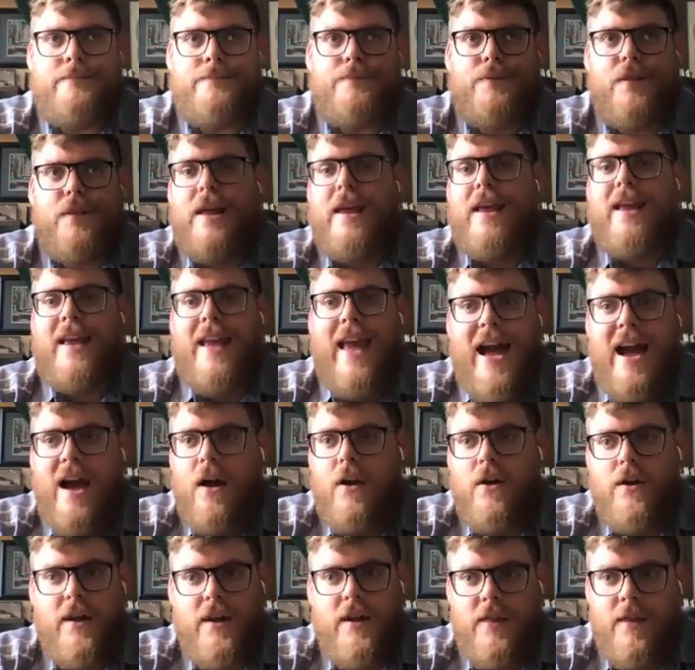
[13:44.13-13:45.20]
playing
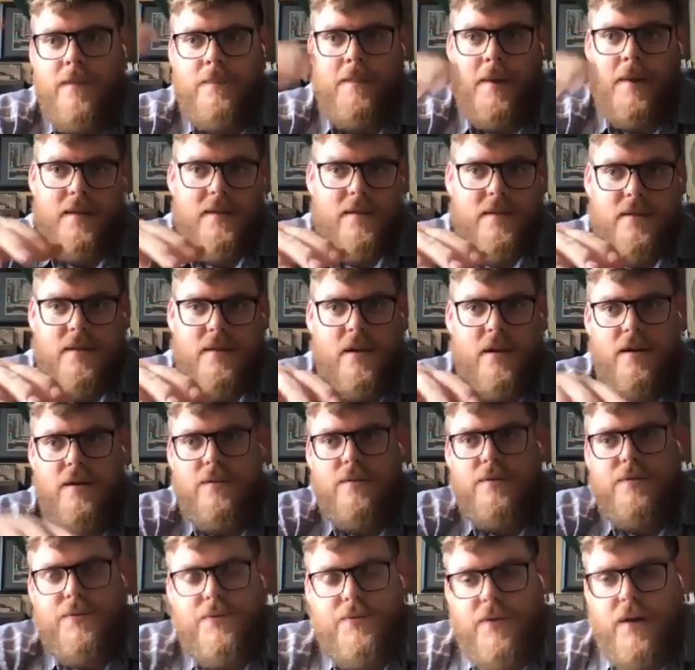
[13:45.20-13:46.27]
out in the midst
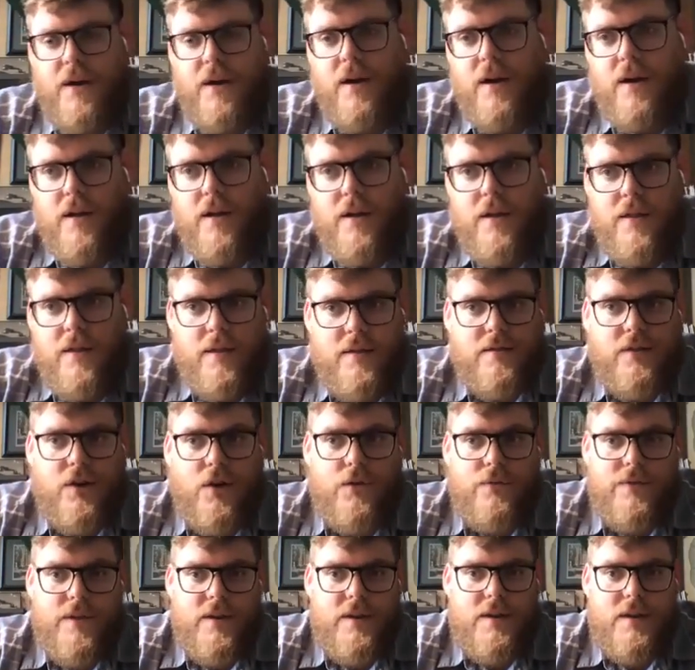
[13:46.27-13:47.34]
of, this
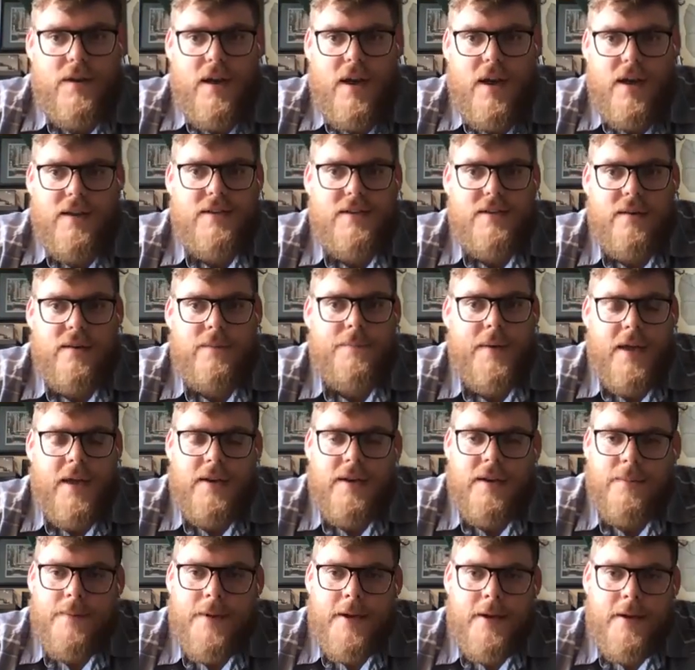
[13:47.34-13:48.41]
COVID-19
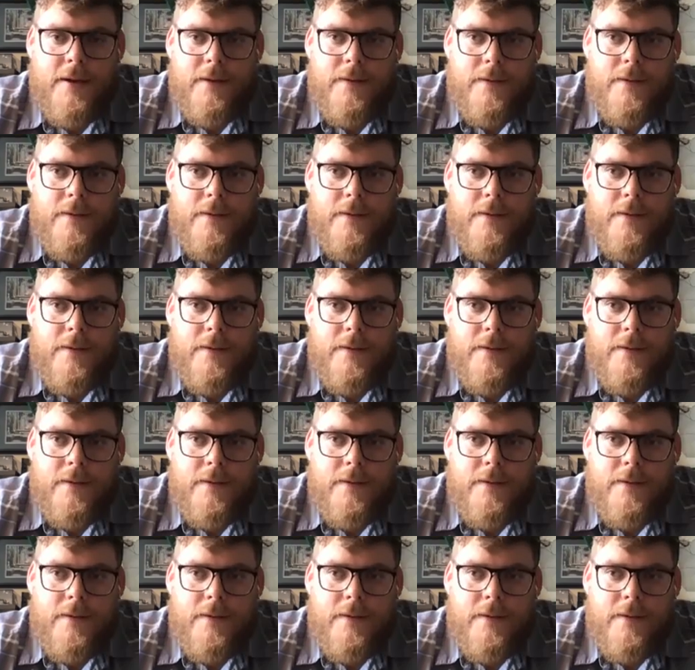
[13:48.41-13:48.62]
pandemic?